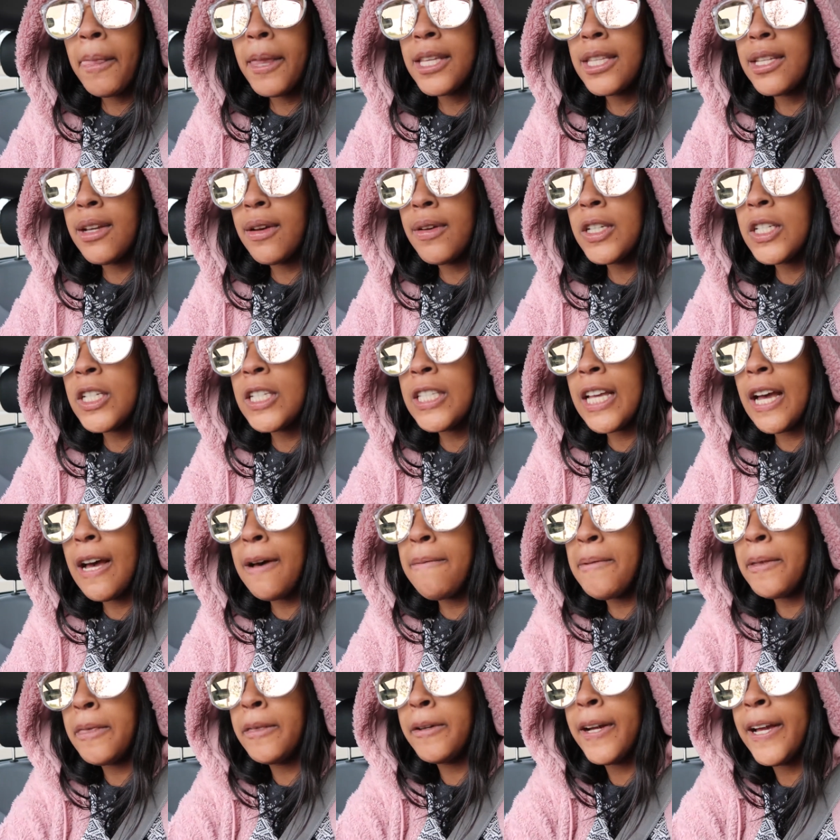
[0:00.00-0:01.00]
So I was just
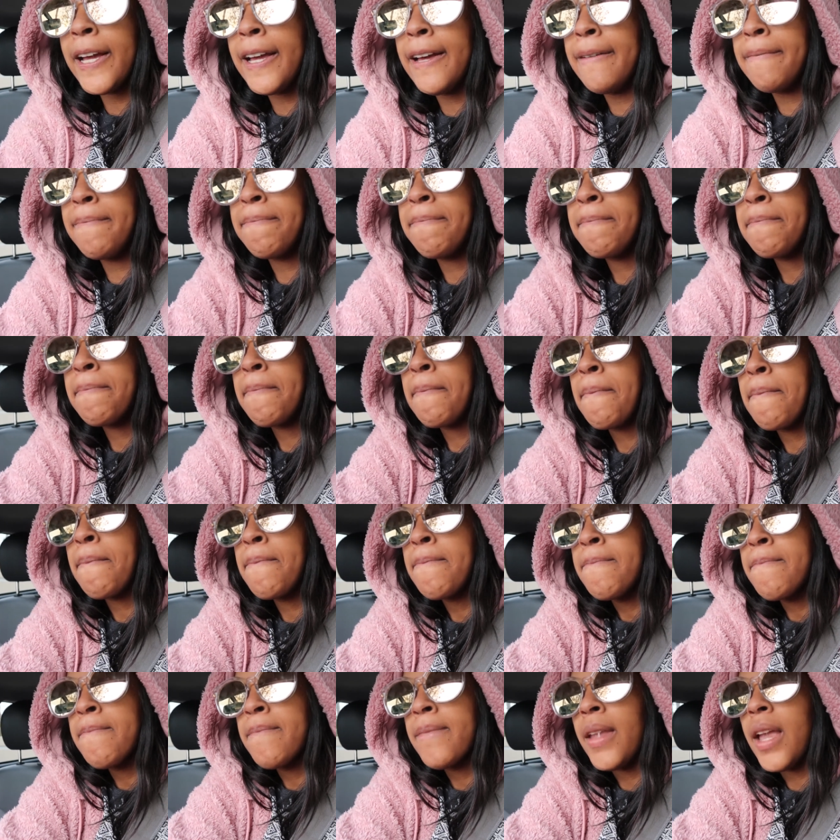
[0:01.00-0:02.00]
up at 3 a.m.
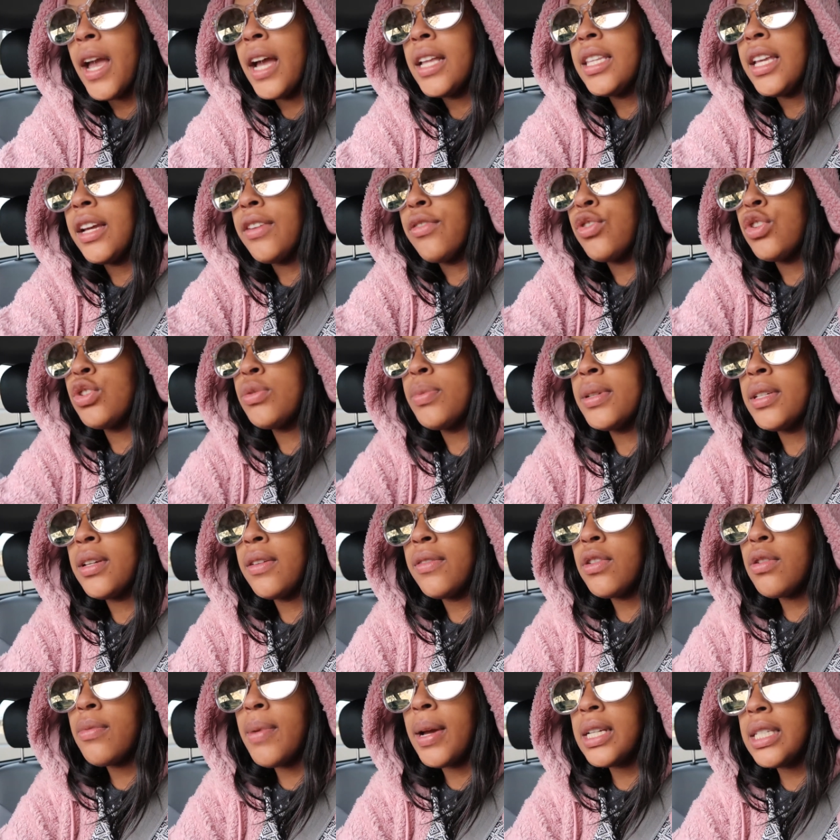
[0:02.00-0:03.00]
I was like forced
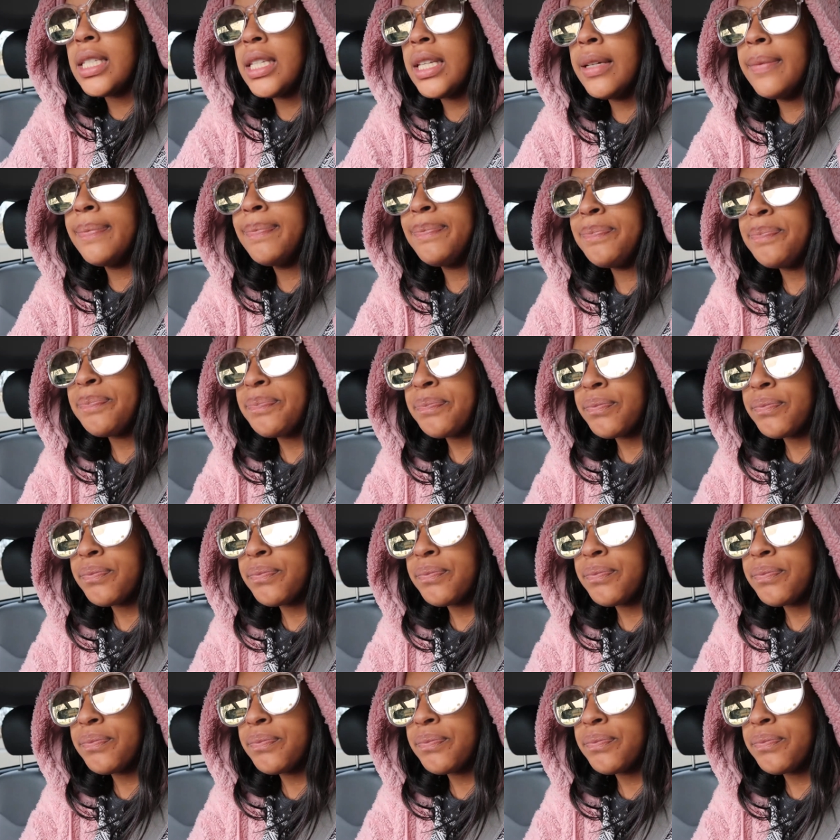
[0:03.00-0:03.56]
myself to go back to sleep.